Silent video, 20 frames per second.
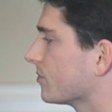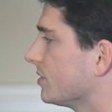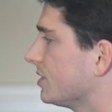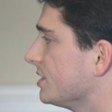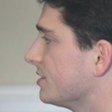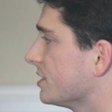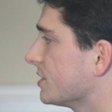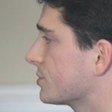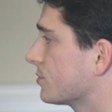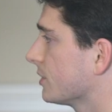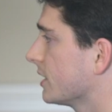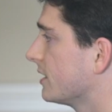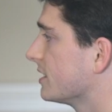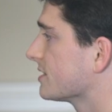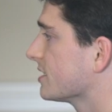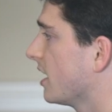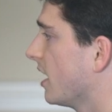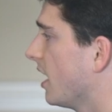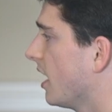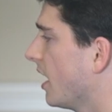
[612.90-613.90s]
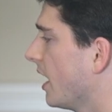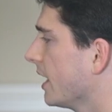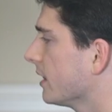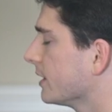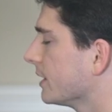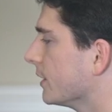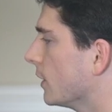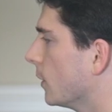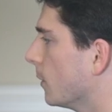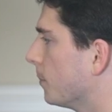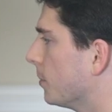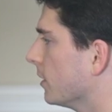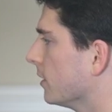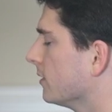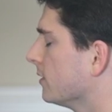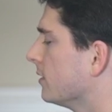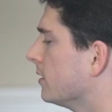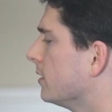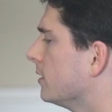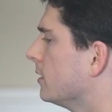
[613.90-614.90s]
Decentraland is highly
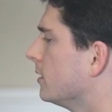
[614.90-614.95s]
open.